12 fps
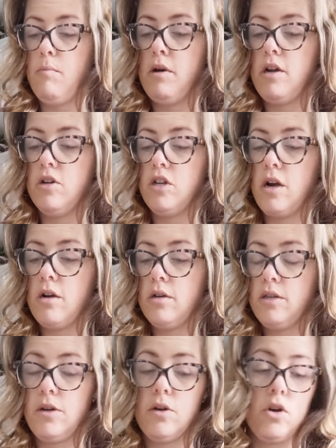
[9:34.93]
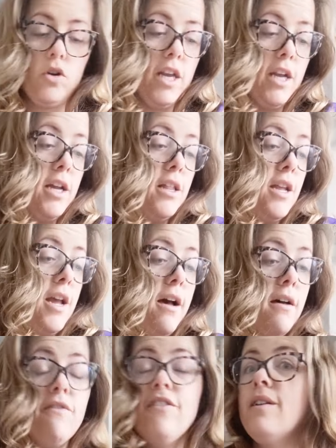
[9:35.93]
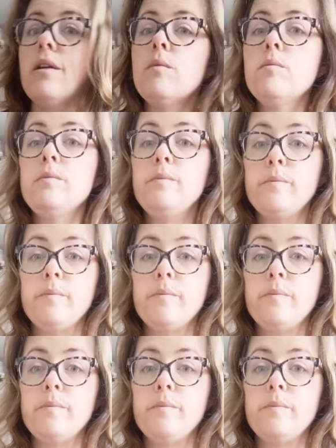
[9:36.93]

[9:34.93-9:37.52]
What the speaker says: Butter tarts are cooking in the oven.